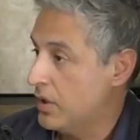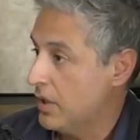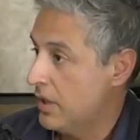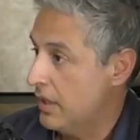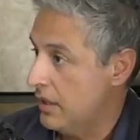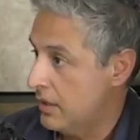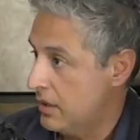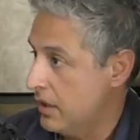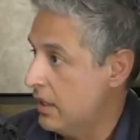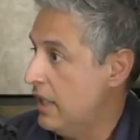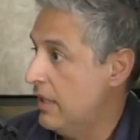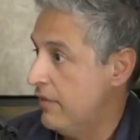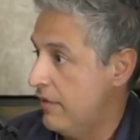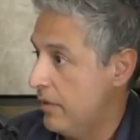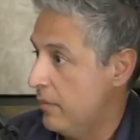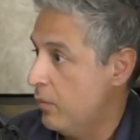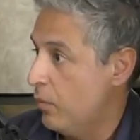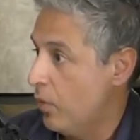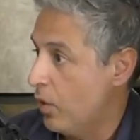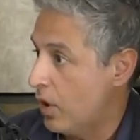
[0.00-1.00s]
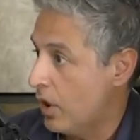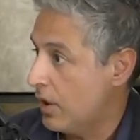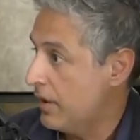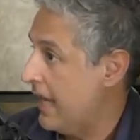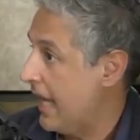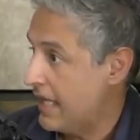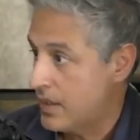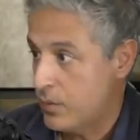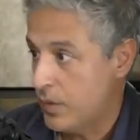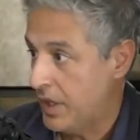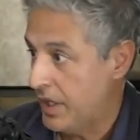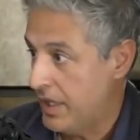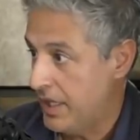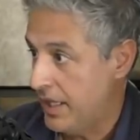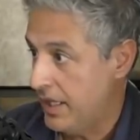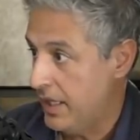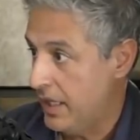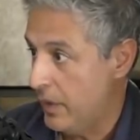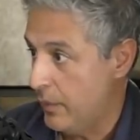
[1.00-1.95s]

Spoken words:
to give him work. That's what he did.